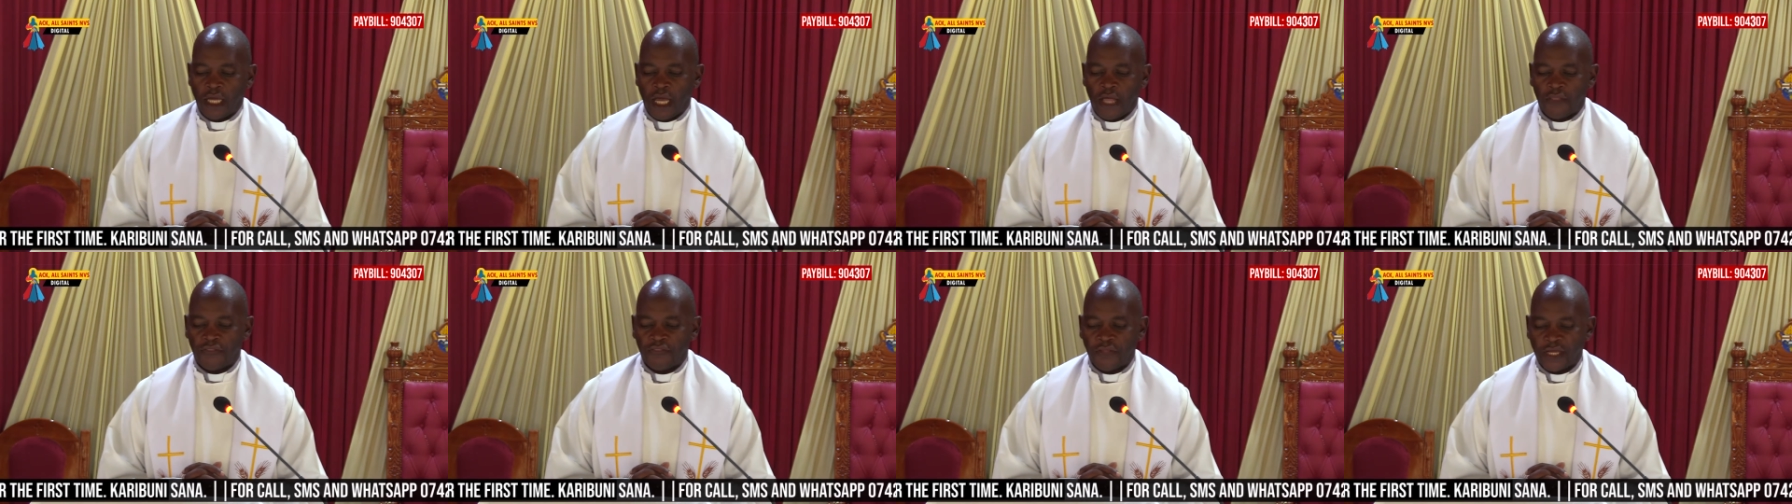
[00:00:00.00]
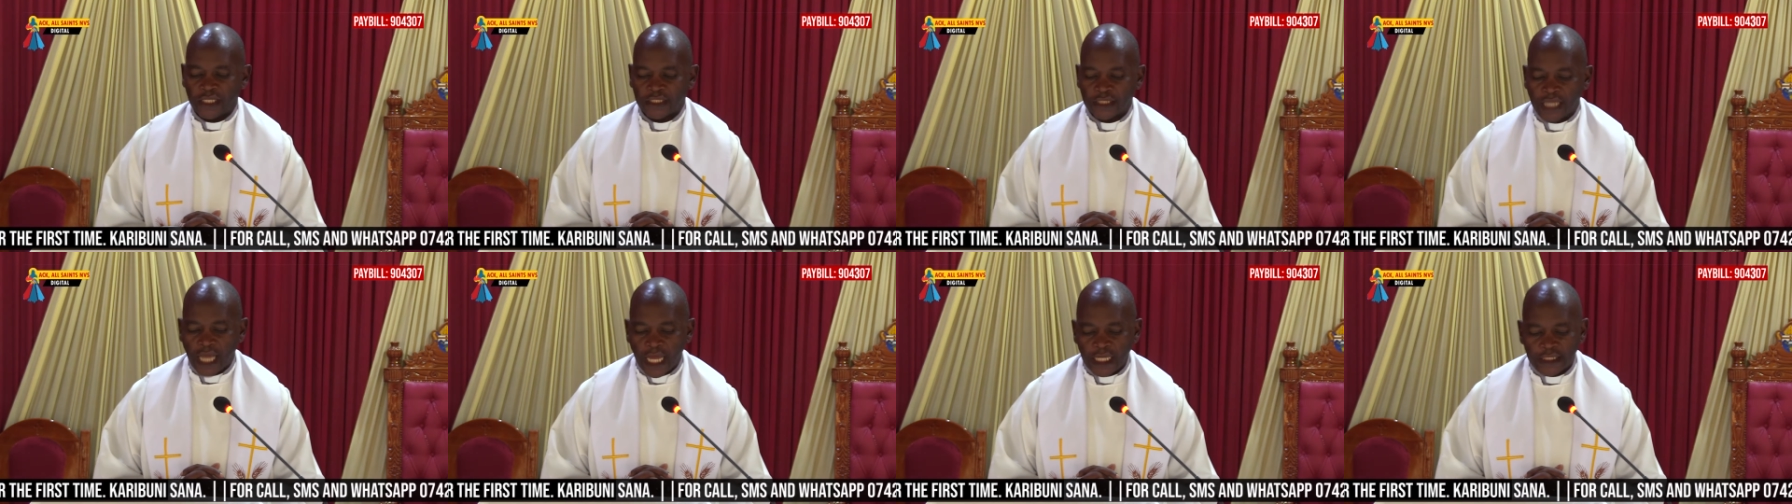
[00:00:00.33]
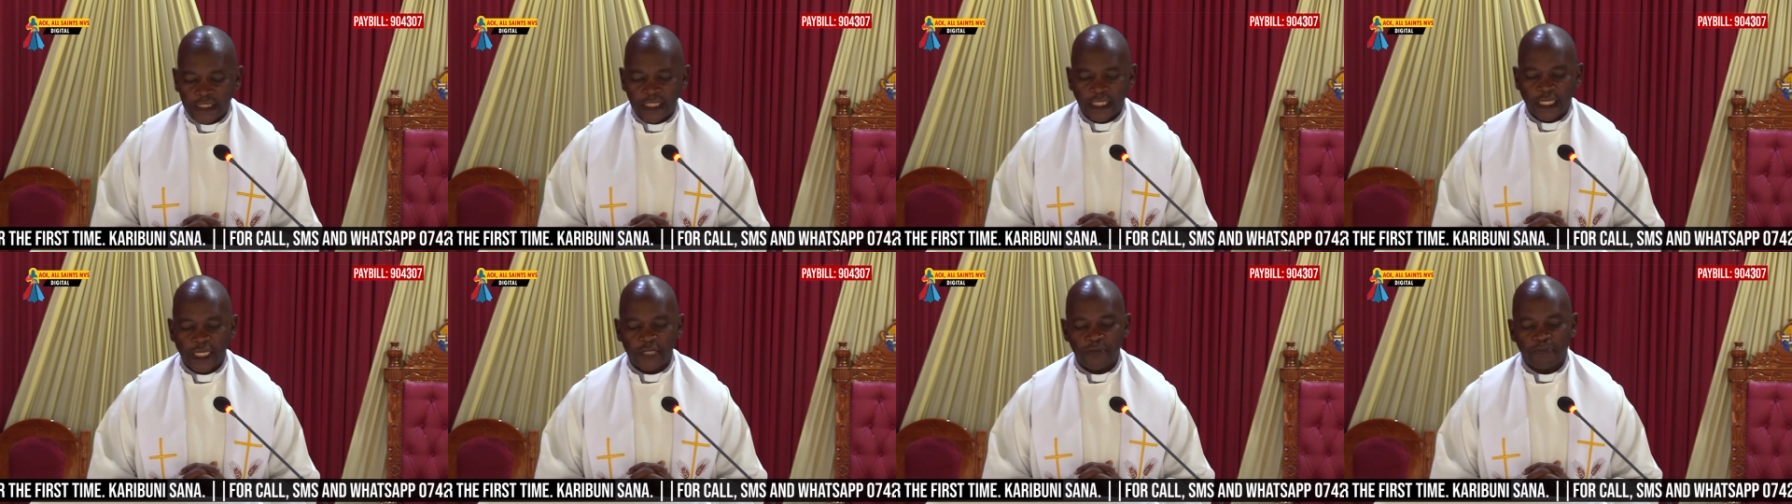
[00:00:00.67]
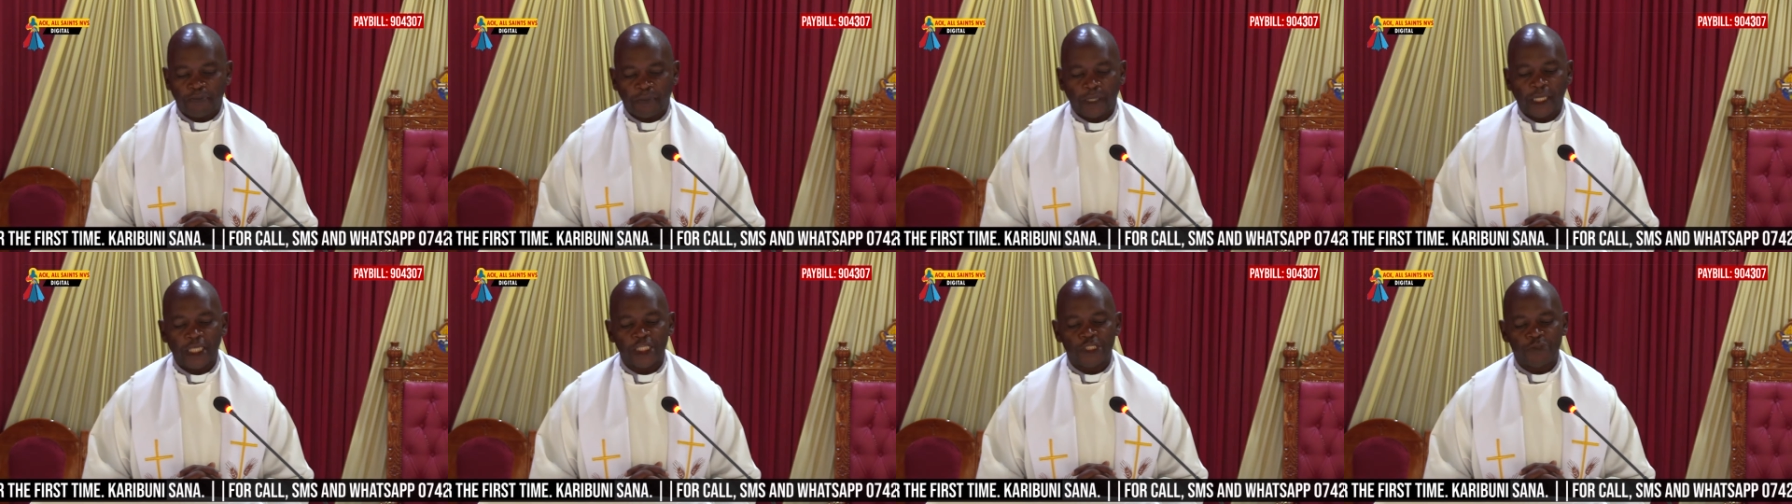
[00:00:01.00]
that had taken
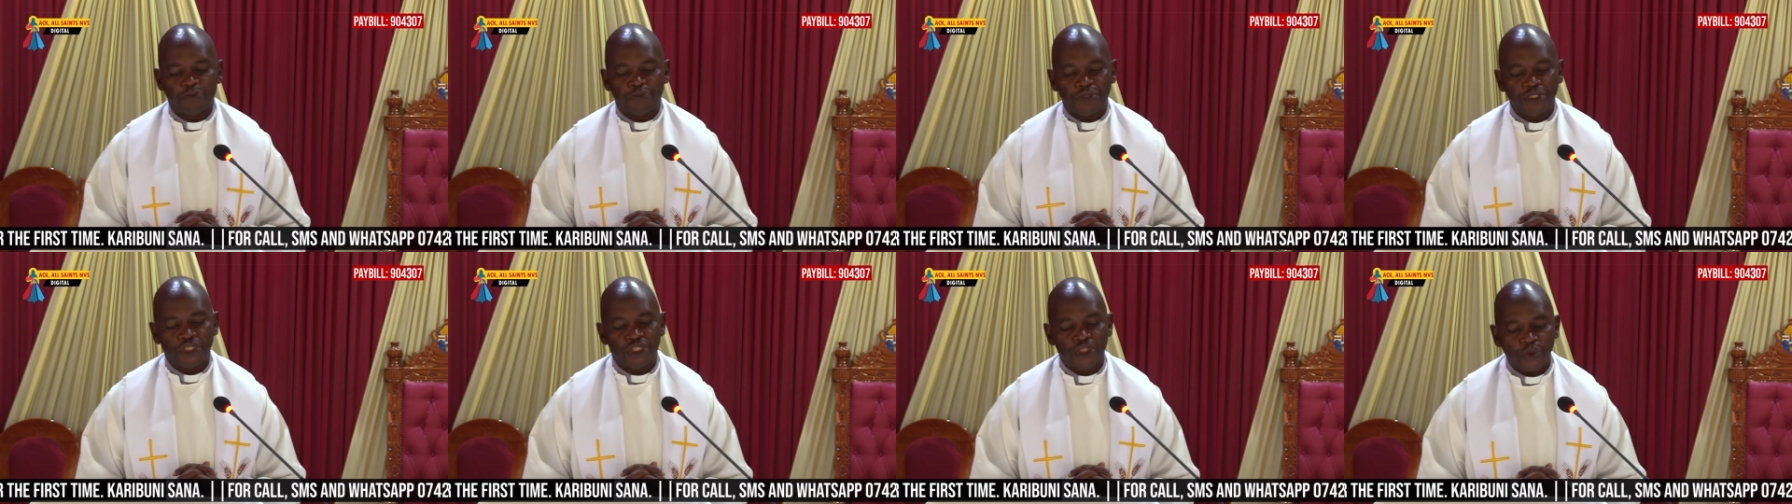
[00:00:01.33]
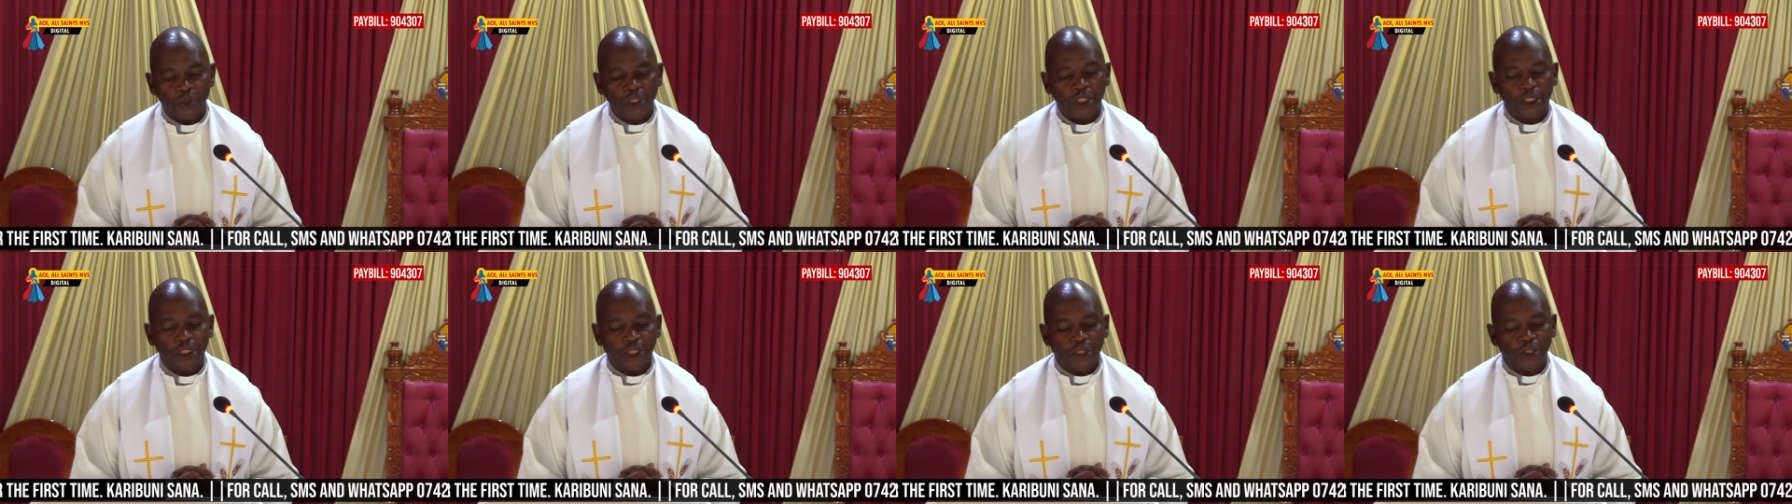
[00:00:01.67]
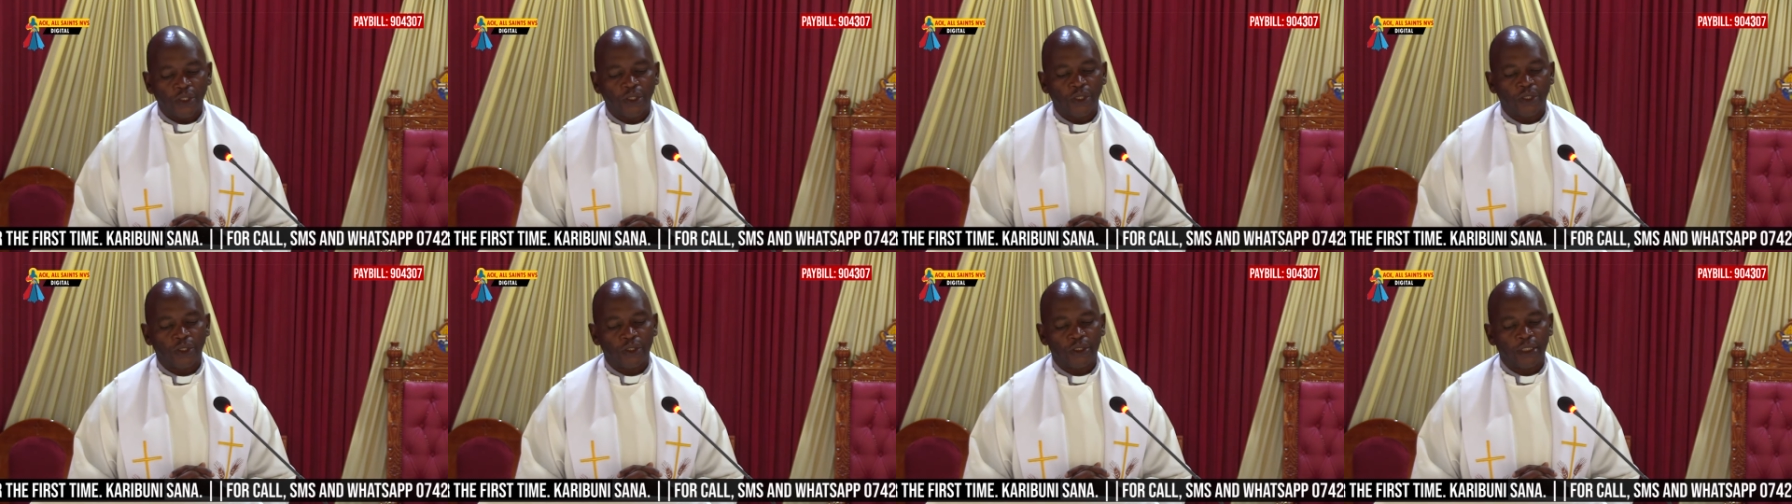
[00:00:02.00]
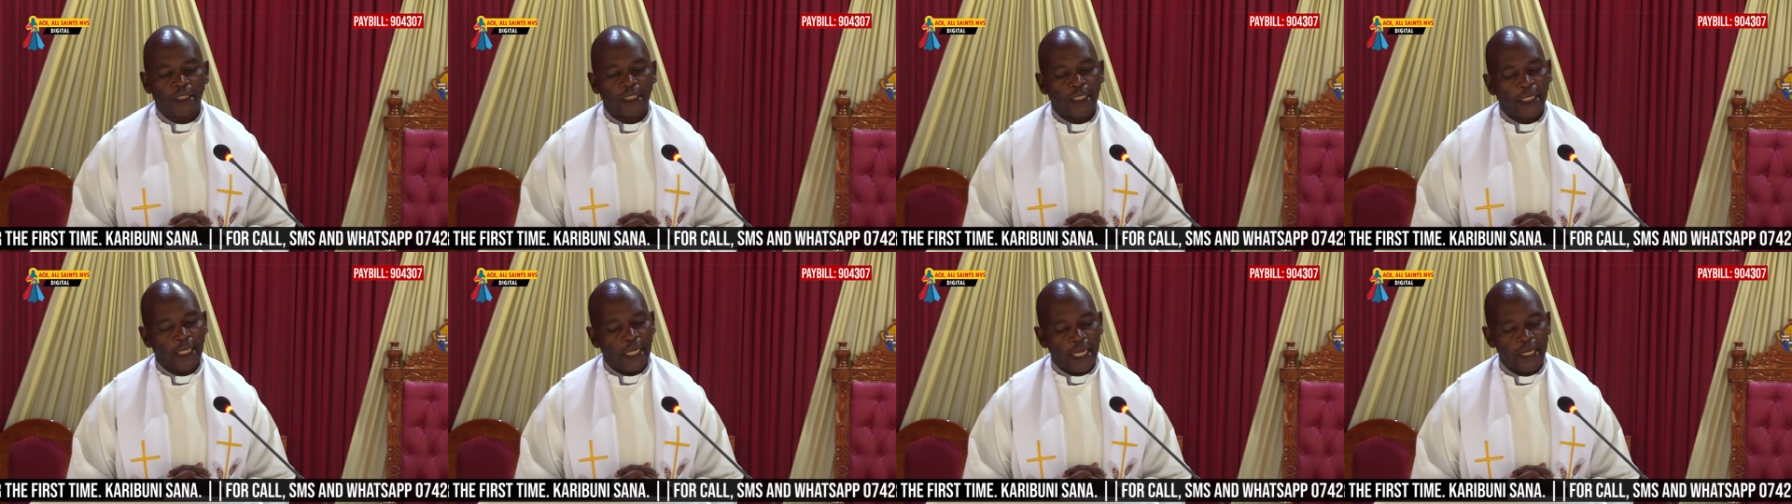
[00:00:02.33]
place between God
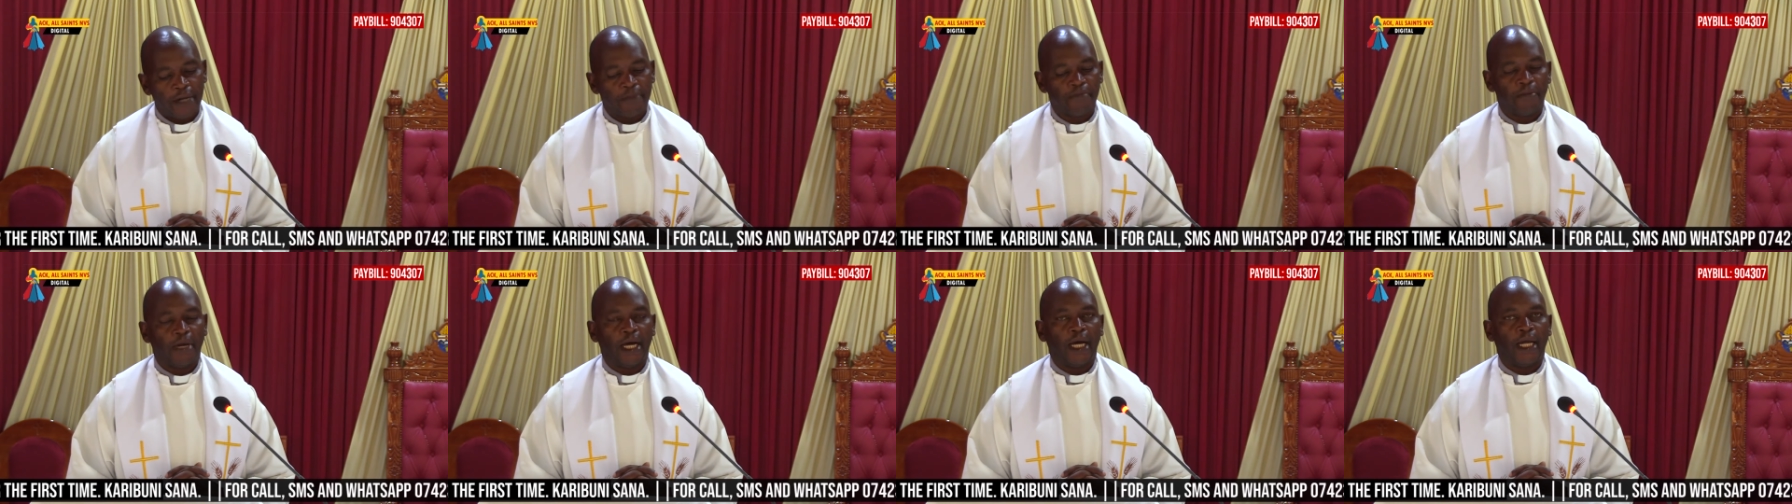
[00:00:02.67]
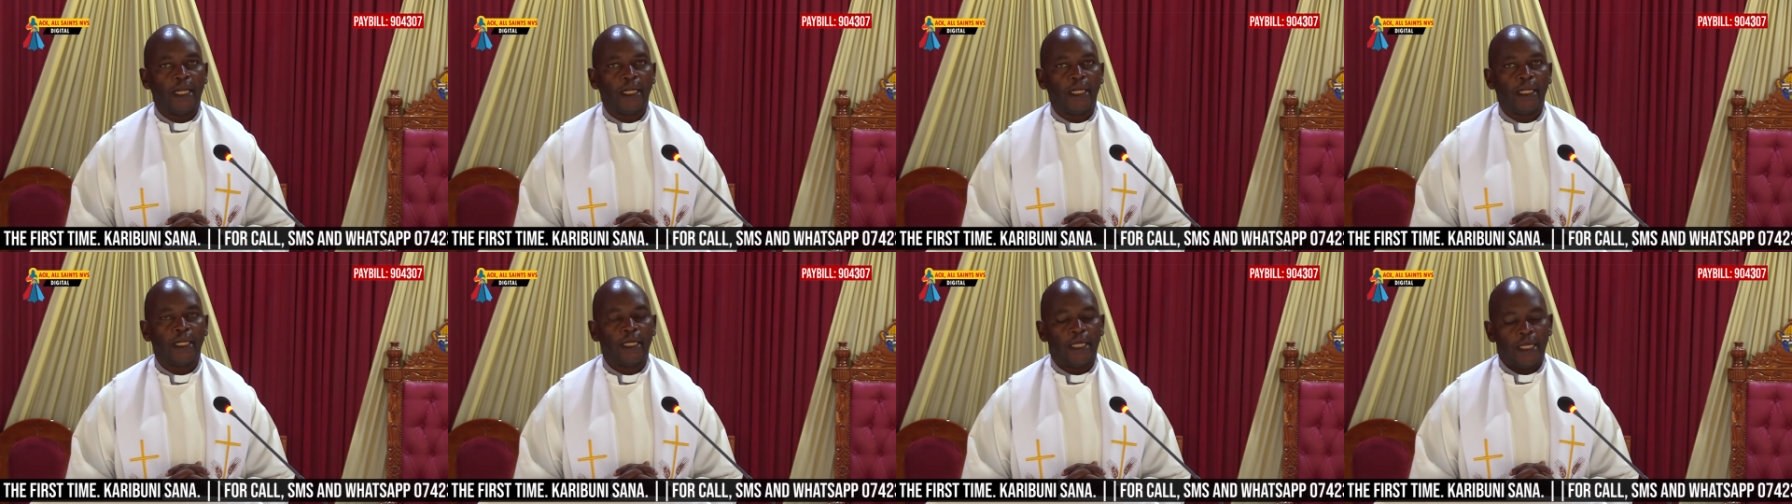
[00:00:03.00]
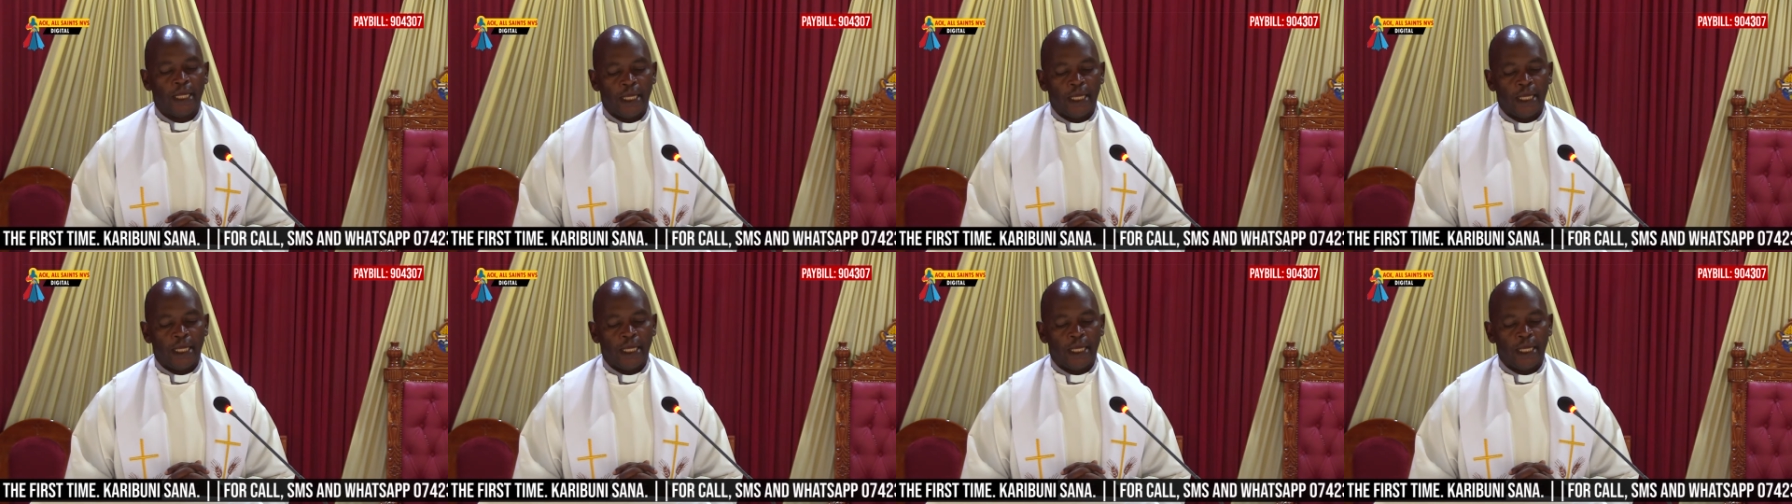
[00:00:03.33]
and man,